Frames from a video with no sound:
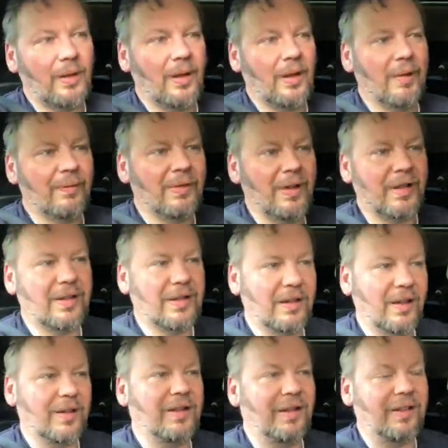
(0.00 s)
other
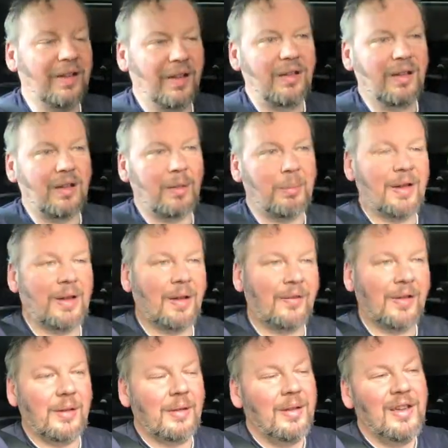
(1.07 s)
exciting things that I've been
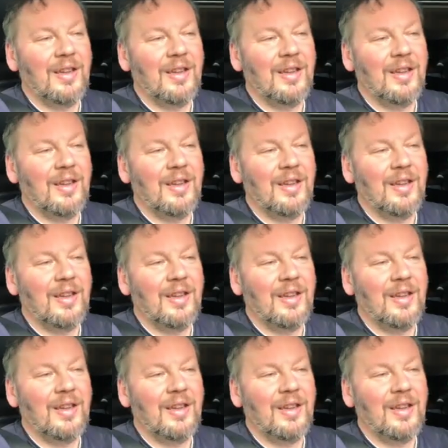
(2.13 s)
having,